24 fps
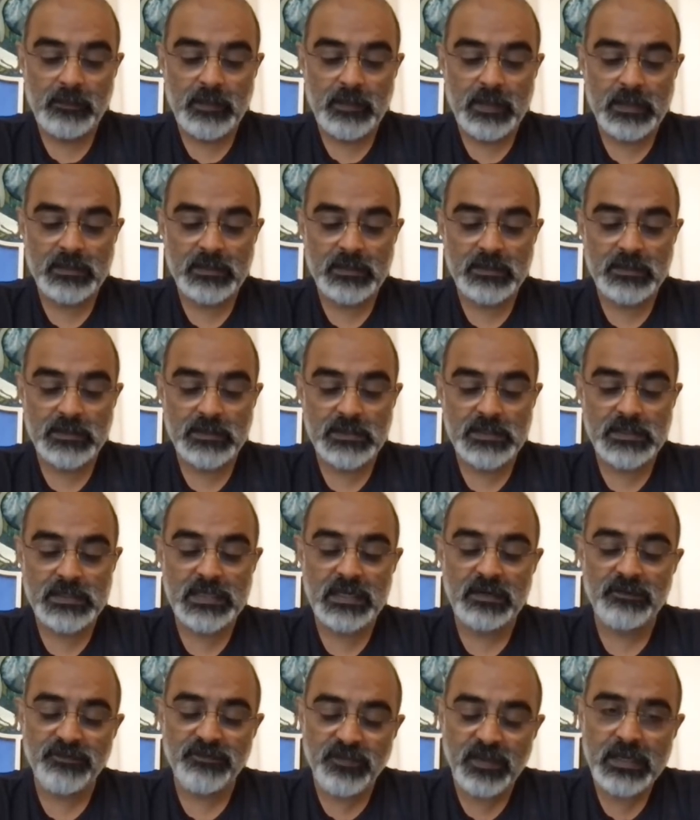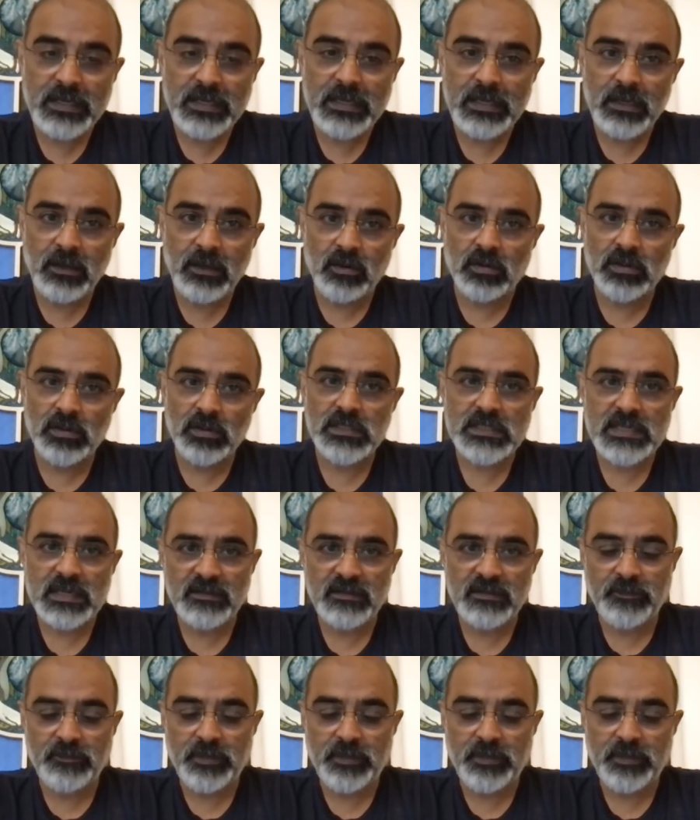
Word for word: then self thinking or self